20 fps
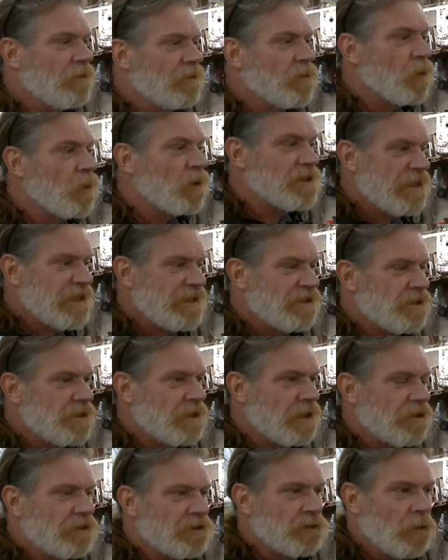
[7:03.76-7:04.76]
110's
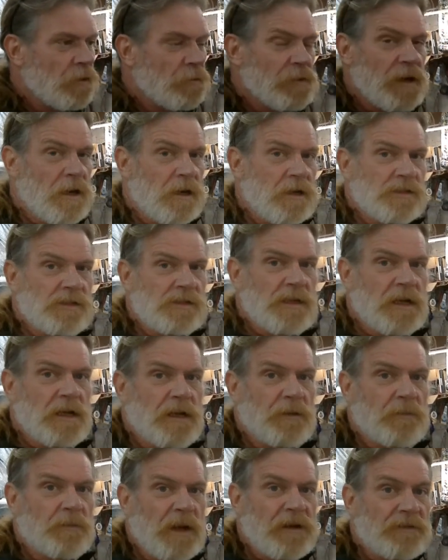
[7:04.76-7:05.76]
done. The shore power's
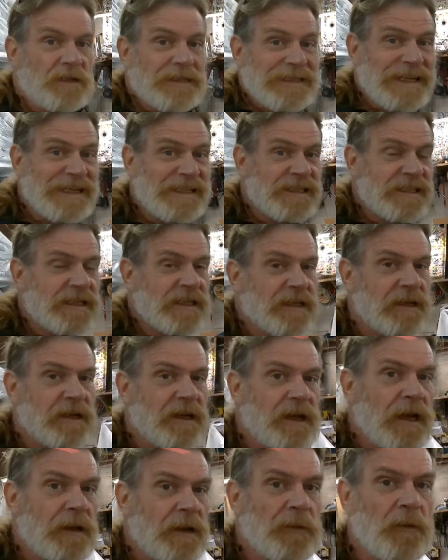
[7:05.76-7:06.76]
done. We haven't tested
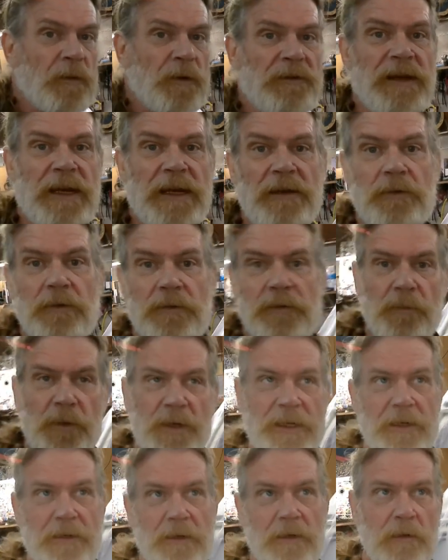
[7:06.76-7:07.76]
yet, but we did not we
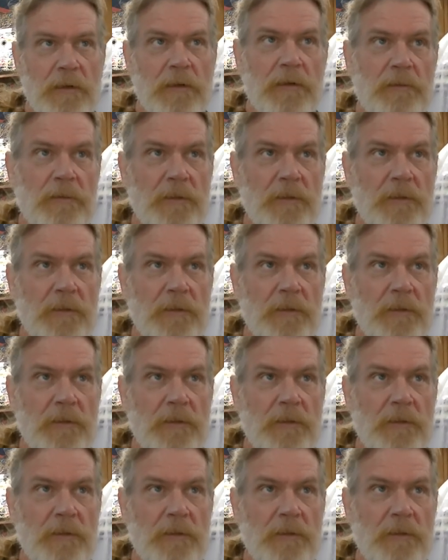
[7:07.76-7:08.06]
did a, a,